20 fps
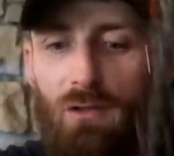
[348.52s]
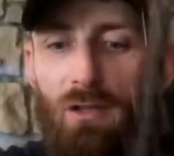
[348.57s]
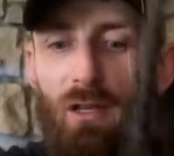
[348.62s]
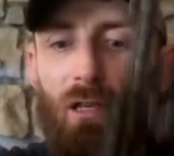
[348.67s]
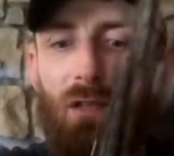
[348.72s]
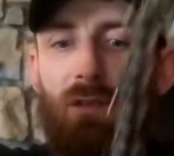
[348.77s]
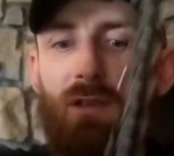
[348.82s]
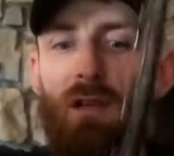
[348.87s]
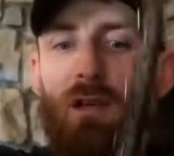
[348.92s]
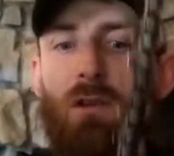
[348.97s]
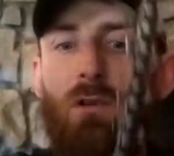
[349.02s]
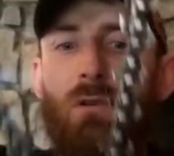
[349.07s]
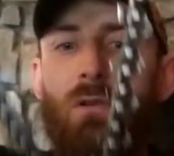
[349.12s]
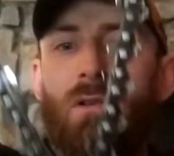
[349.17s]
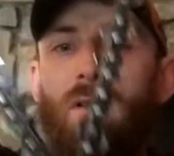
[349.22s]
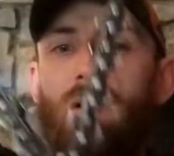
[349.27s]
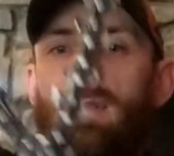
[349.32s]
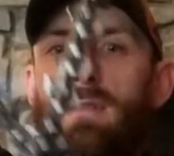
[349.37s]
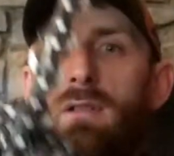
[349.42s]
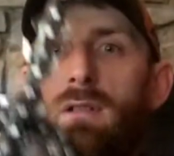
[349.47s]
just like
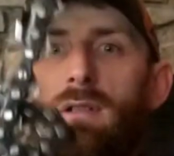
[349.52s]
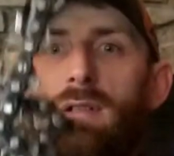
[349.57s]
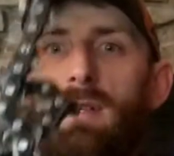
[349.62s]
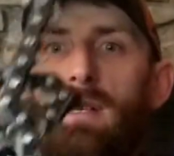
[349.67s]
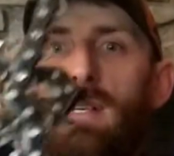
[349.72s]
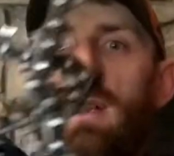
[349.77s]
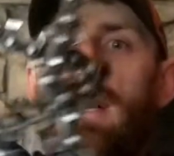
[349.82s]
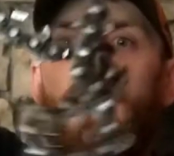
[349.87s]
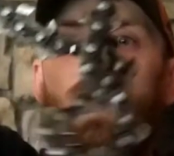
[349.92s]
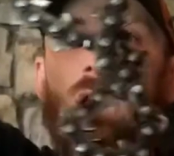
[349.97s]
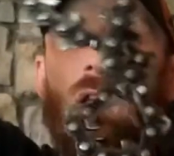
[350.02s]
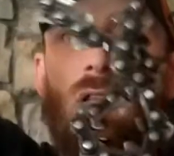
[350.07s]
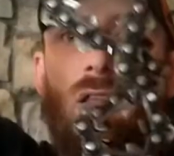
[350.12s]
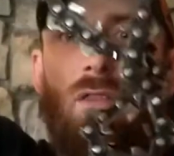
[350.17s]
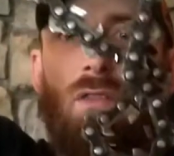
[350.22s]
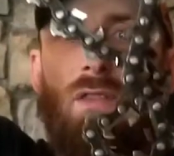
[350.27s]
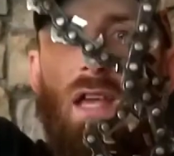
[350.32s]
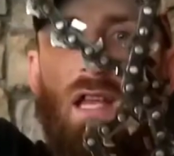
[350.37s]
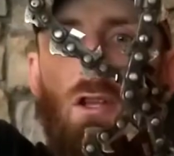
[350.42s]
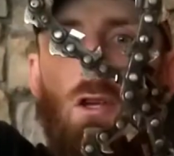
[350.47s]
so.
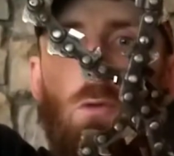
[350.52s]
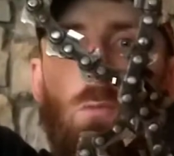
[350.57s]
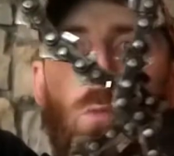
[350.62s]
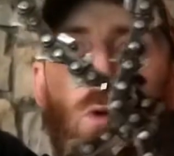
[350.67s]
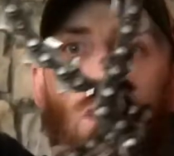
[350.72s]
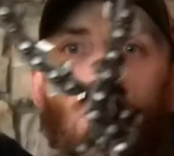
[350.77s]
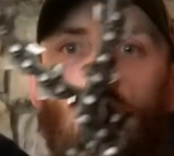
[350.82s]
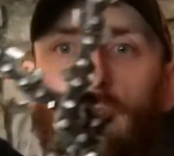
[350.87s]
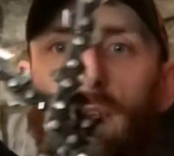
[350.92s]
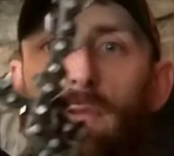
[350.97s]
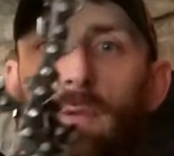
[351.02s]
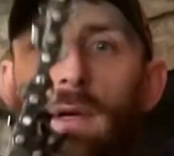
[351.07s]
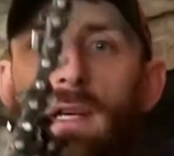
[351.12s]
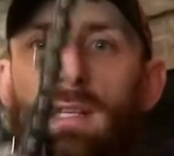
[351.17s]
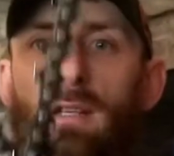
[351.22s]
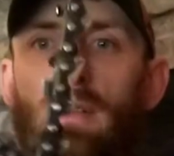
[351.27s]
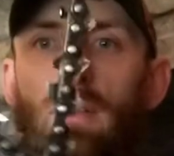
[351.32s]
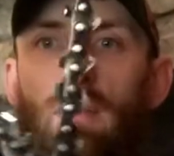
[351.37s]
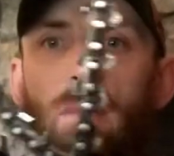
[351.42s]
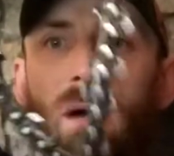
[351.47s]
That loop worked its
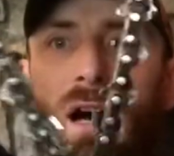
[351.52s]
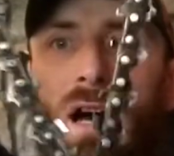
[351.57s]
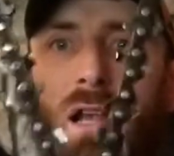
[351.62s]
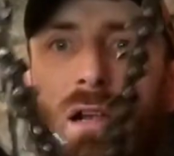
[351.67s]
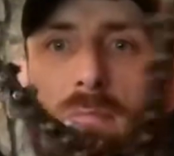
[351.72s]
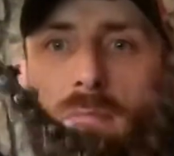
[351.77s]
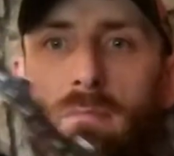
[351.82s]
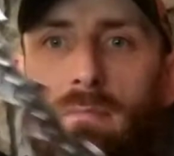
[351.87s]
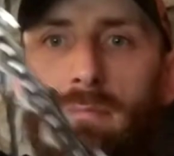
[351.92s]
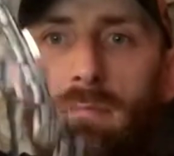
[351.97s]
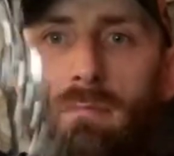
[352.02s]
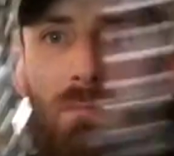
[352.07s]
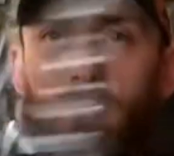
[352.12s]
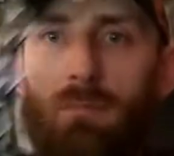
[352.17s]
way to the bottom.